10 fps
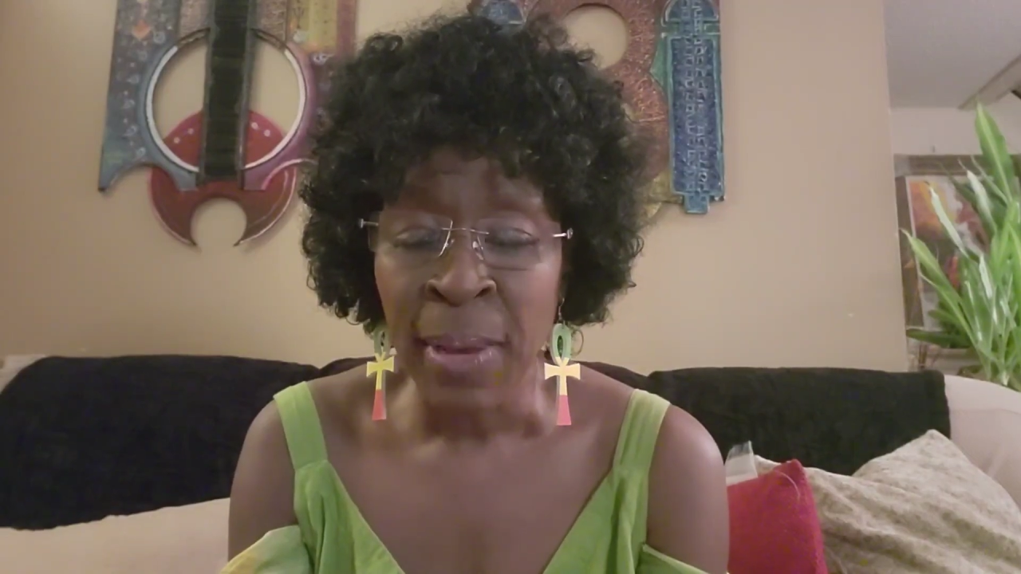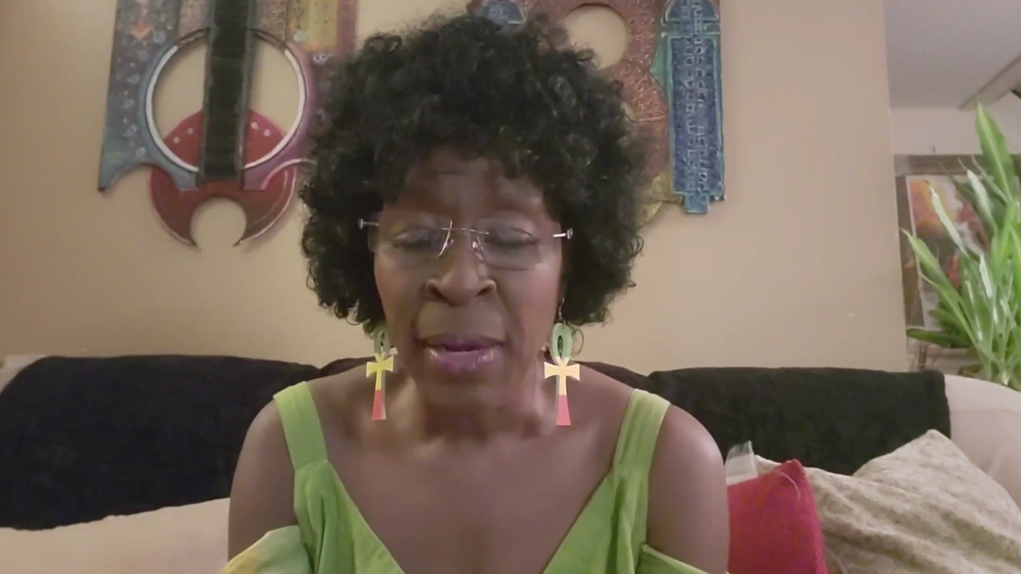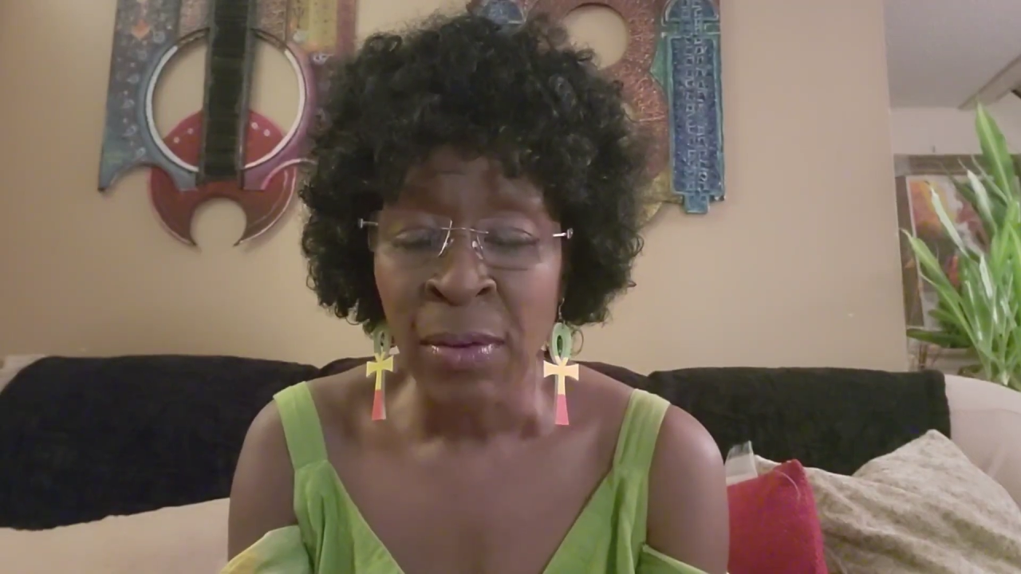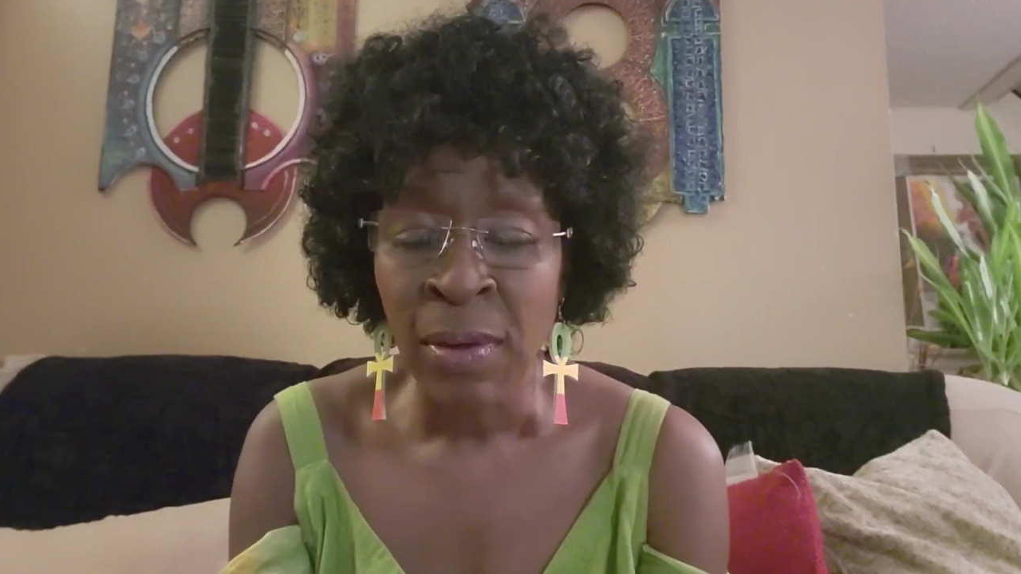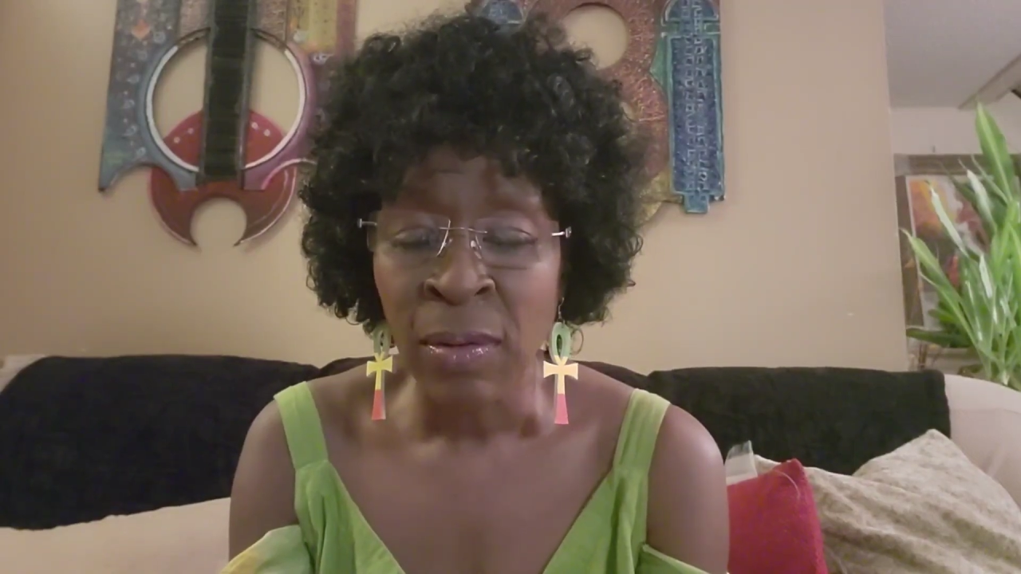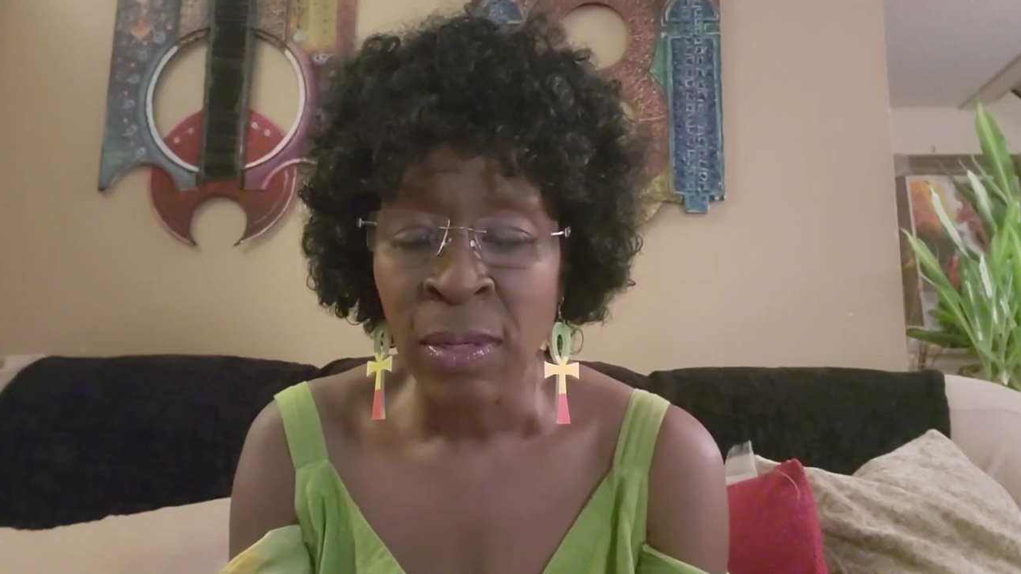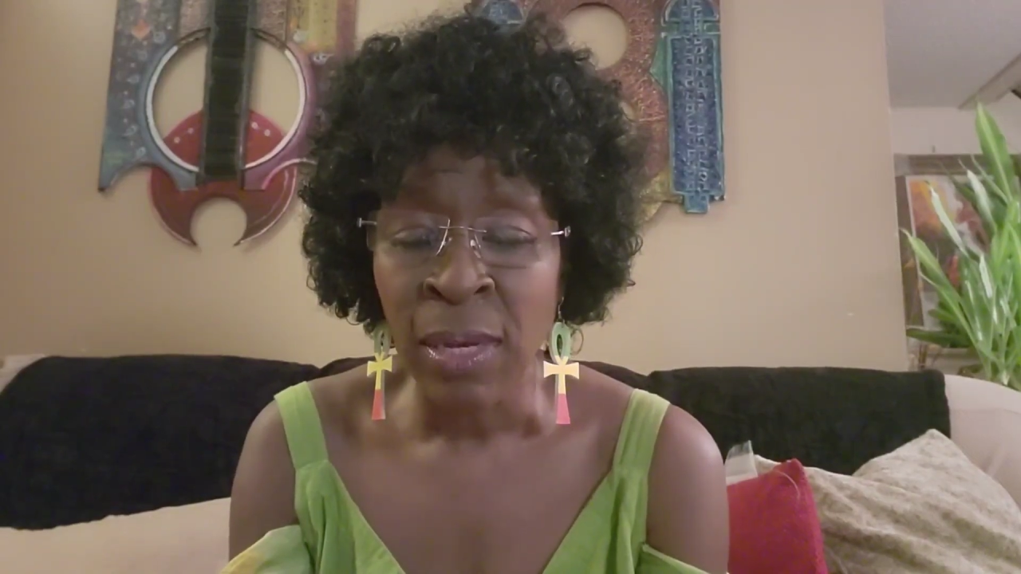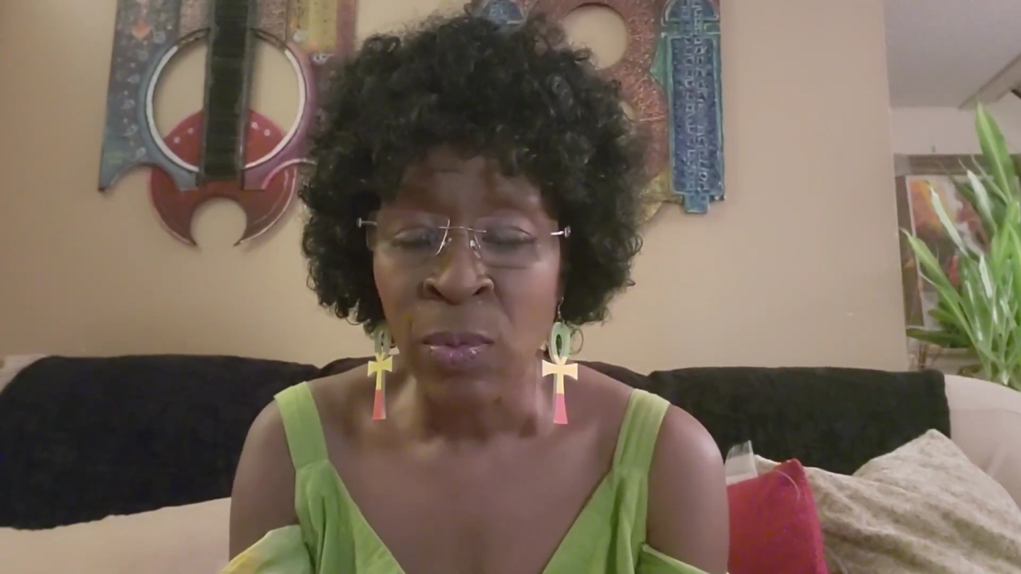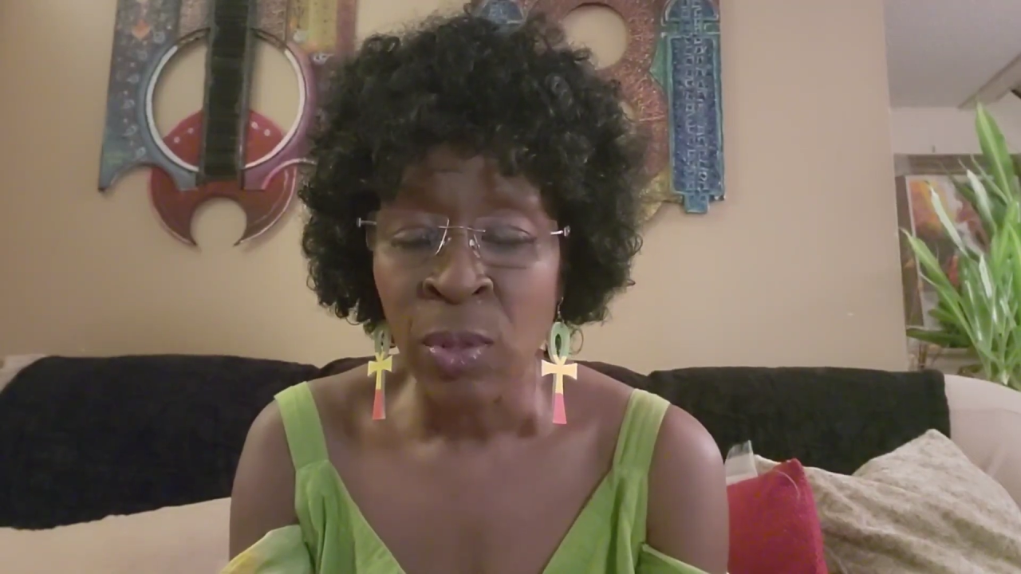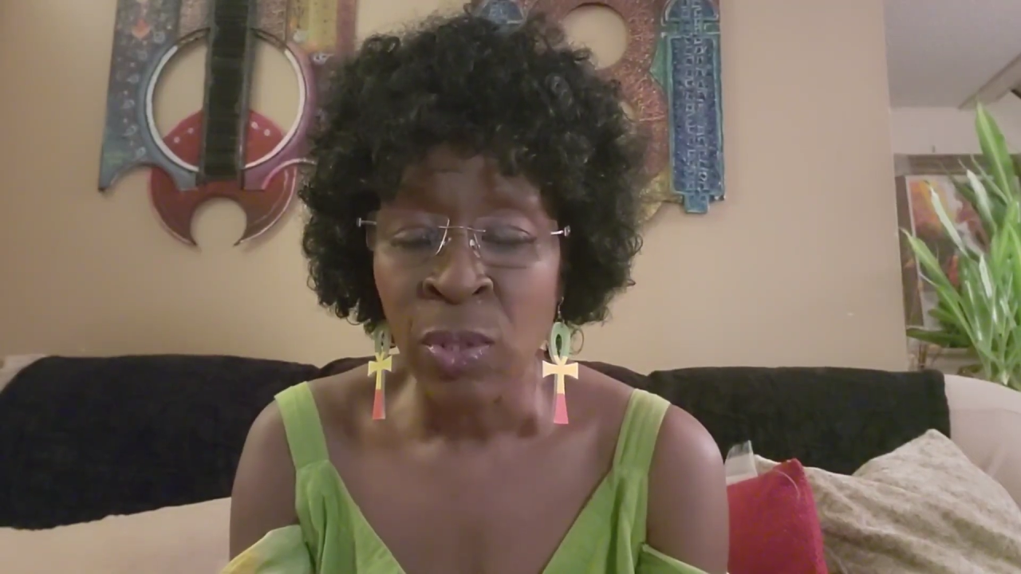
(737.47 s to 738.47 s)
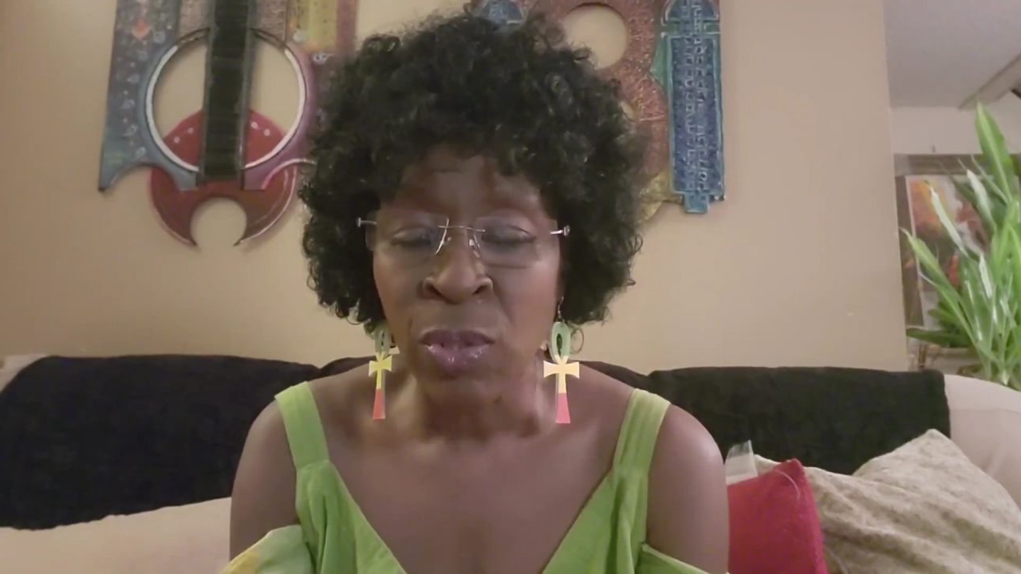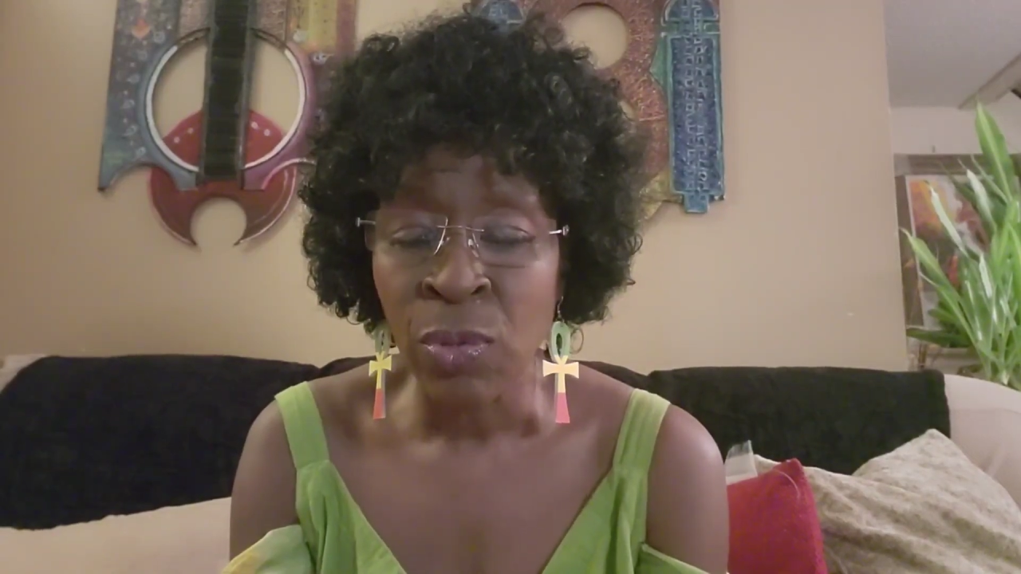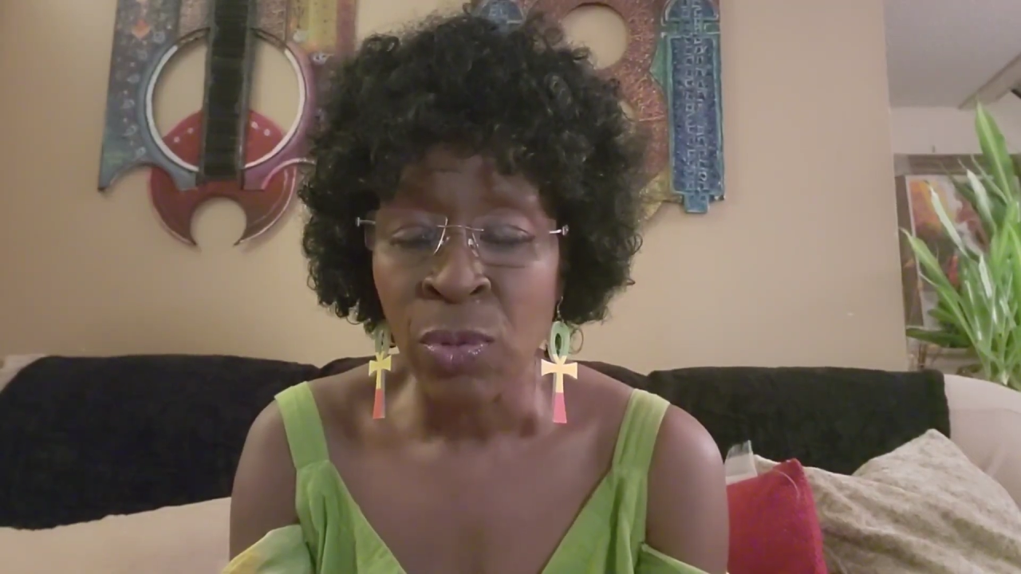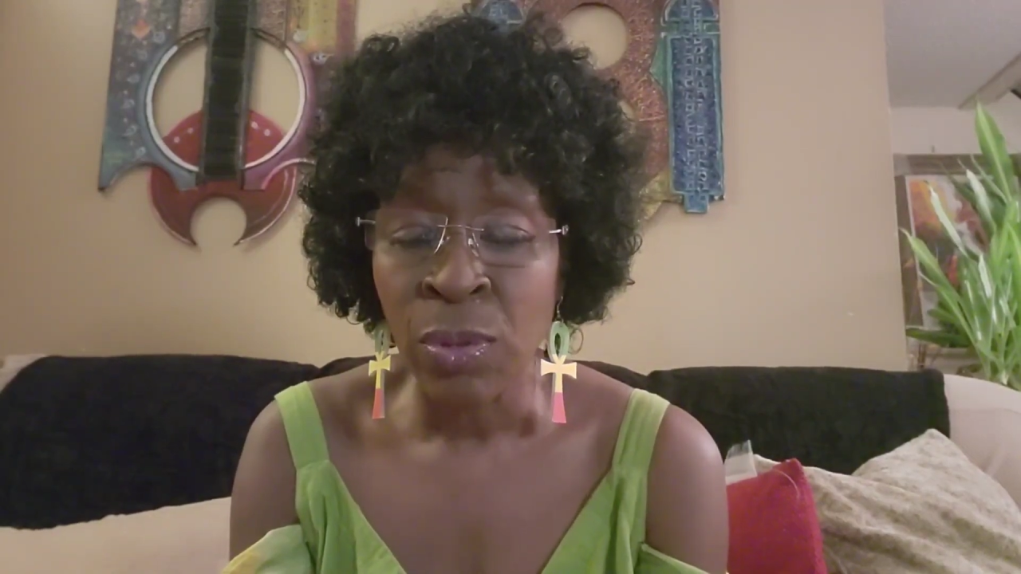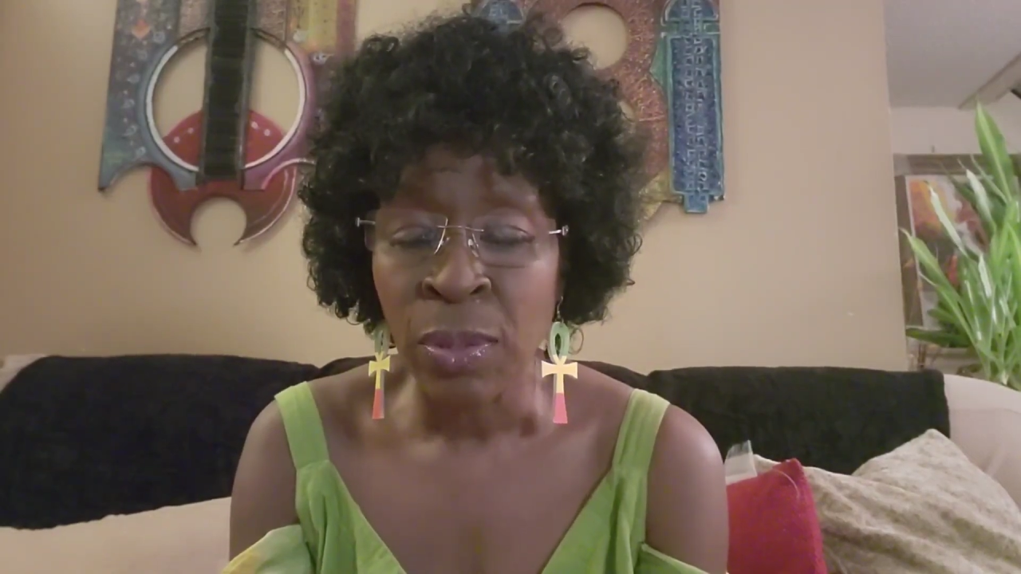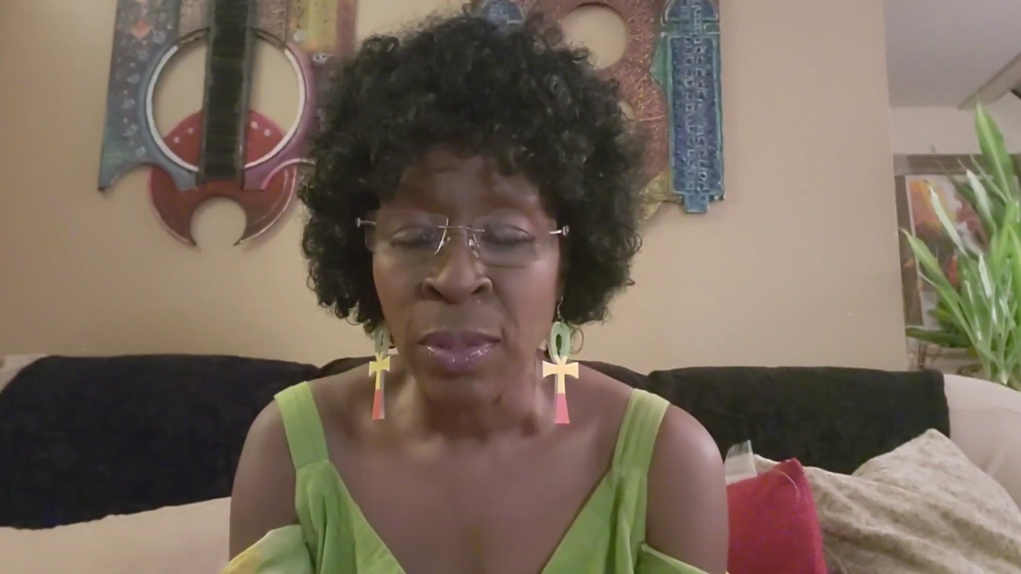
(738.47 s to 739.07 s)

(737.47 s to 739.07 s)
background on that one too.